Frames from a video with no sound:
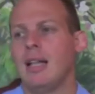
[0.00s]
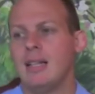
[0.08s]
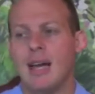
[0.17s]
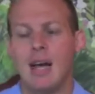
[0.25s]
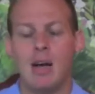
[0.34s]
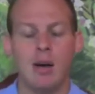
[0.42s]

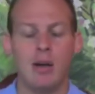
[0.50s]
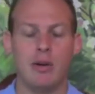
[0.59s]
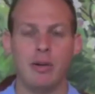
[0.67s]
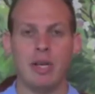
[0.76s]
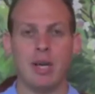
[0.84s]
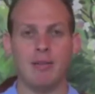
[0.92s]
Now, I
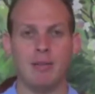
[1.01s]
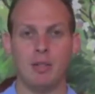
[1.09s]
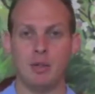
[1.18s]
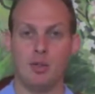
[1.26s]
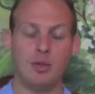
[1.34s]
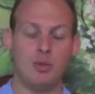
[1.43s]
already covered
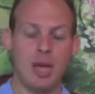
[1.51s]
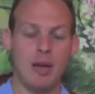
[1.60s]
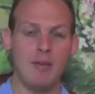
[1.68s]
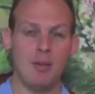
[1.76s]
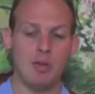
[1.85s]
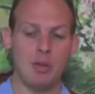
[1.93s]
that you should
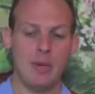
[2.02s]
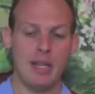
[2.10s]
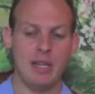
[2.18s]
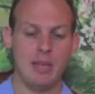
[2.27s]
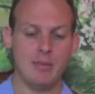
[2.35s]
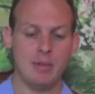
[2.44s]
have your
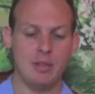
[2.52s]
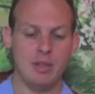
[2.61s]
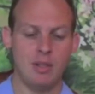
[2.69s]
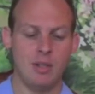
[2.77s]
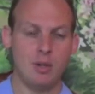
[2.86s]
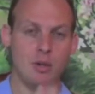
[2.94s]
domain names
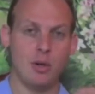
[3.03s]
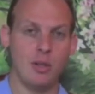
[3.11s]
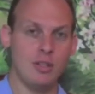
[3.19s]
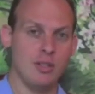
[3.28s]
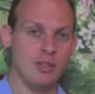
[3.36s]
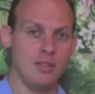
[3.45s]

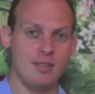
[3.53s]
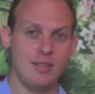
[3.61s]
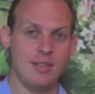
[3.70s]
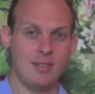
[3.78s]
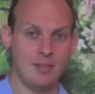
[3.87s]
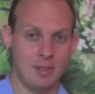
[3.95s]
short,
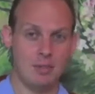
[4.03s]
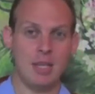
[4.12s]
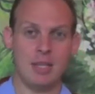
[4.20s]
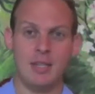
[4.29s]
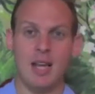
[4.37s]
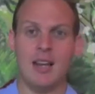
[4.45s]
the flip
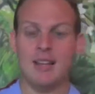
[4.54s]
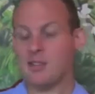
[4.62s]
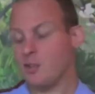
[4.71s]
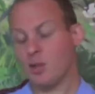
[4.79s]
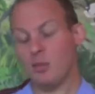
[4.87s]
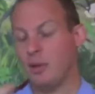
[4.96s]
side of that
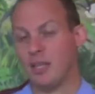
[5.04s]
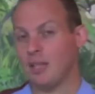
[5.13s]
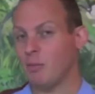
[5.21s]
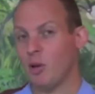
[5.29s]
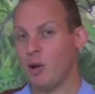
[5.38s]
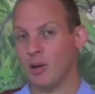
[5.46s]
is don't make
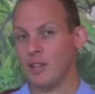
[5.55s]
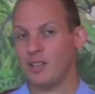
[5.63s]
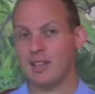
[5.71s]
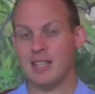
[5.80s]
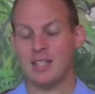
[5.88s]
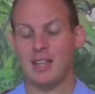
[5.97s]
them long.
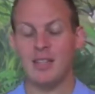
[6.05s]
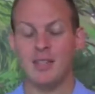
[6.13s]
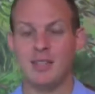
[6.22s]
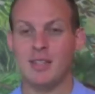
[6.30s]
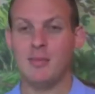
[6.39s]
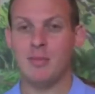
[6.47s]
That's the
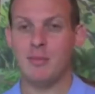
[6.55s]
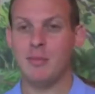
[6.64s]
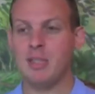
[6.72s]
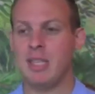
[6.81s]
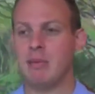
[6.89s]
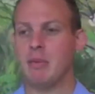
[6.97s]
other
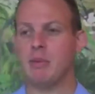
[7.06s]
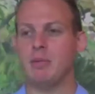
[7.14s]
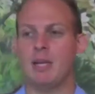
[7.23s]
mistake people